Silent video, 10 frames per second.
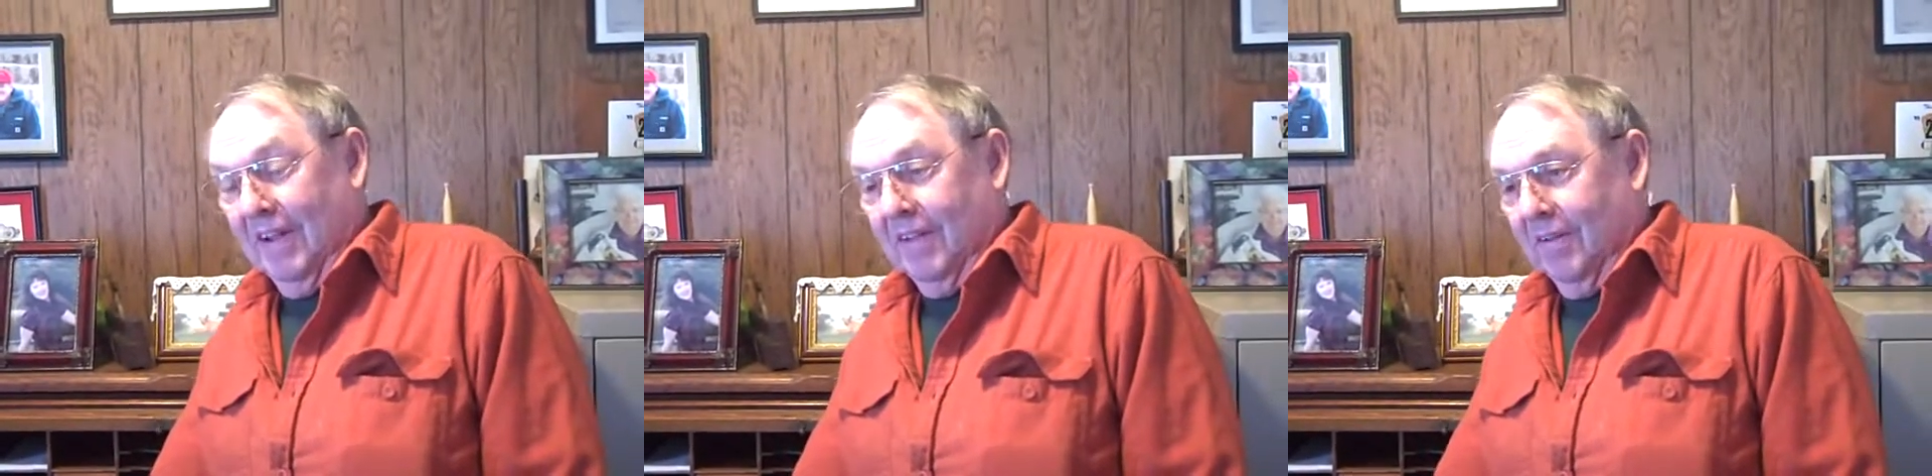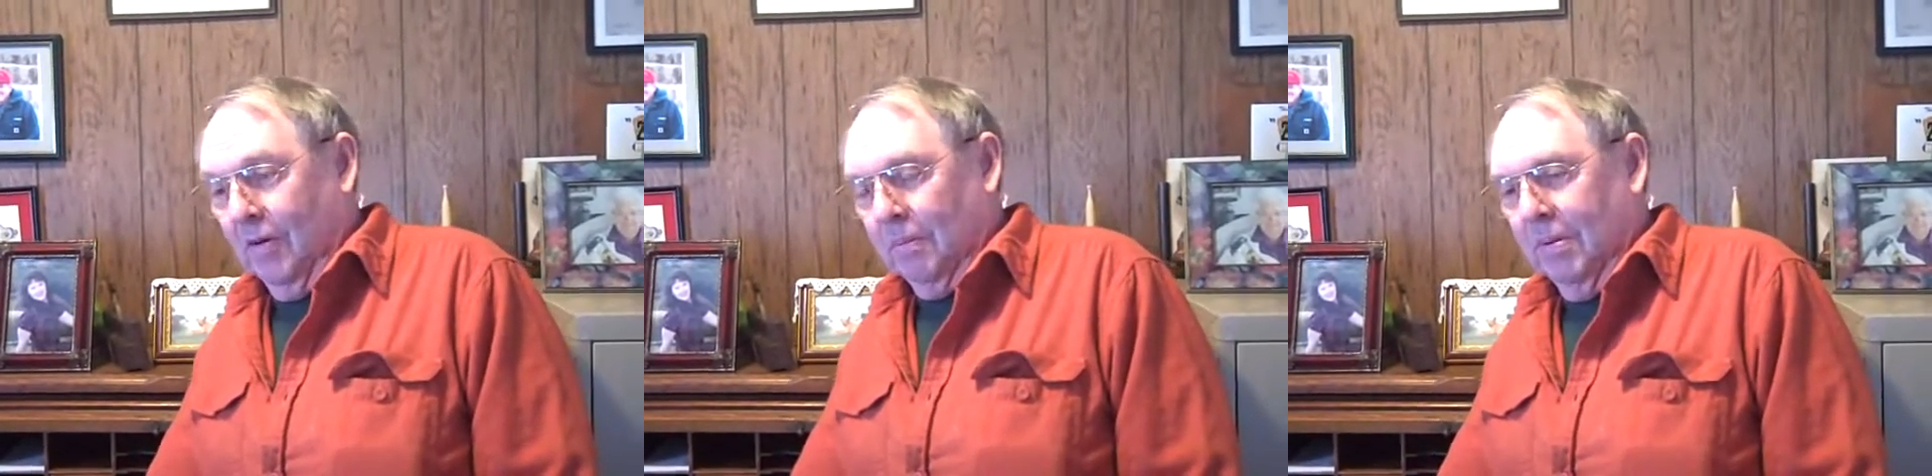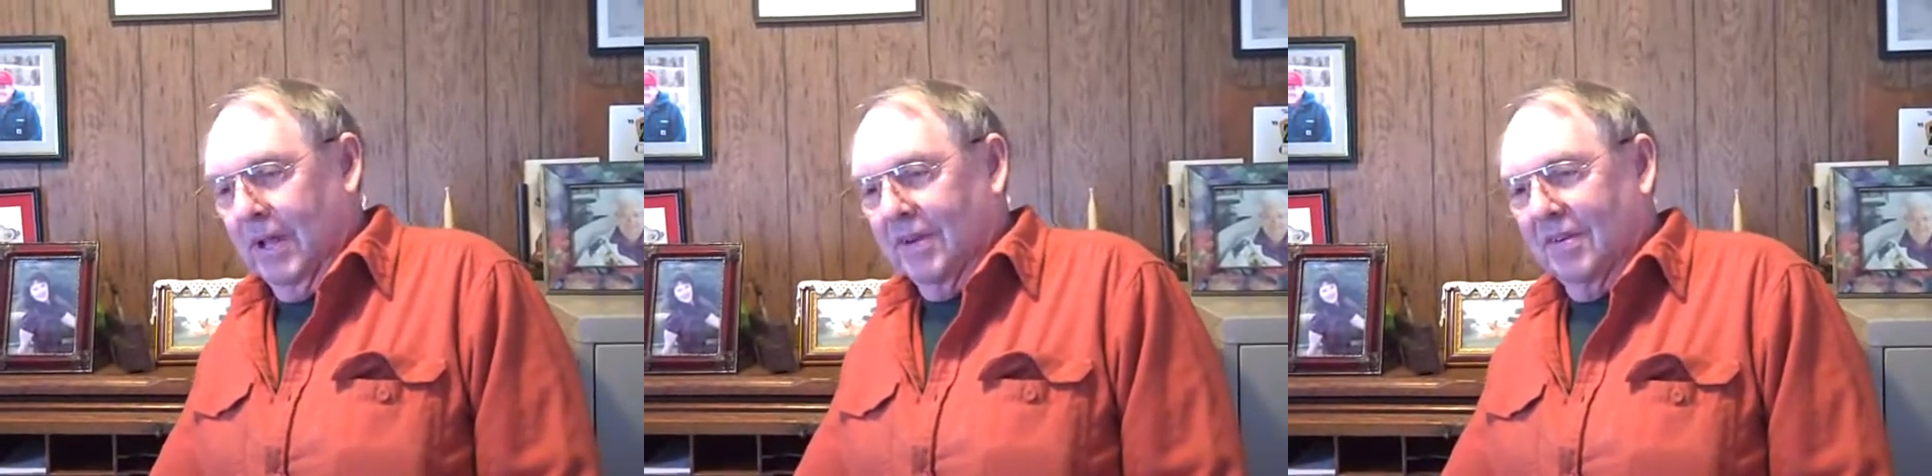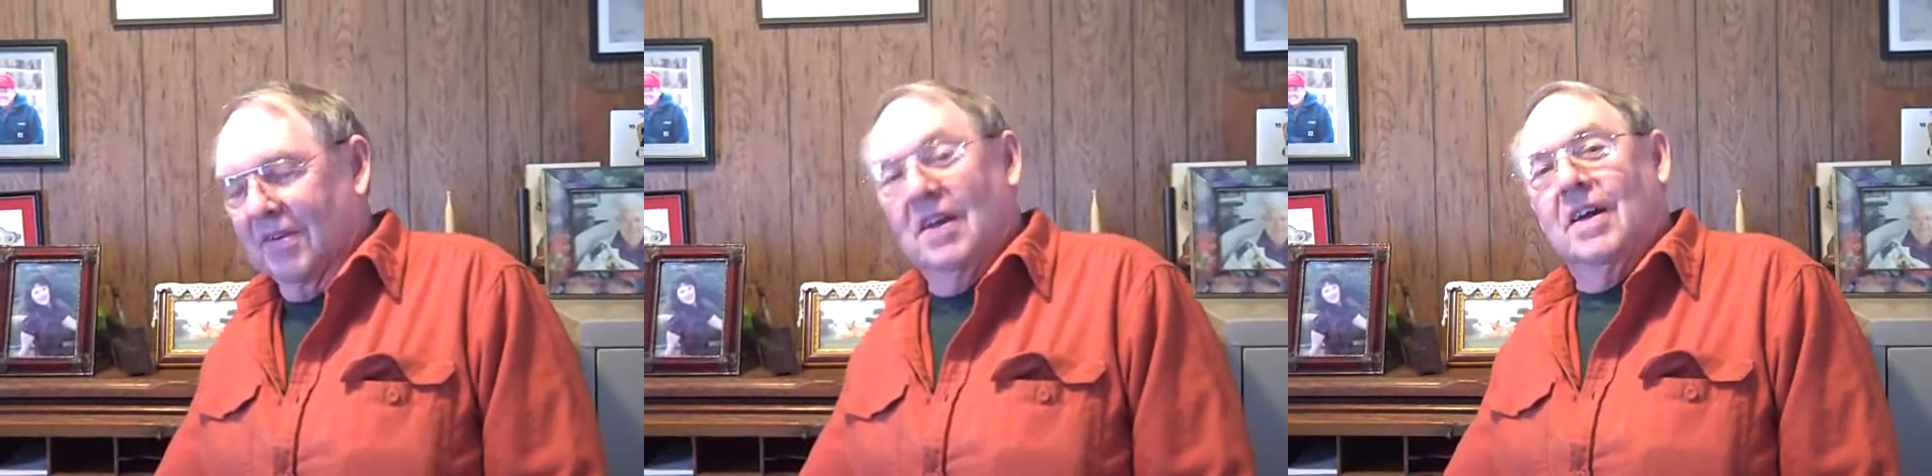that took place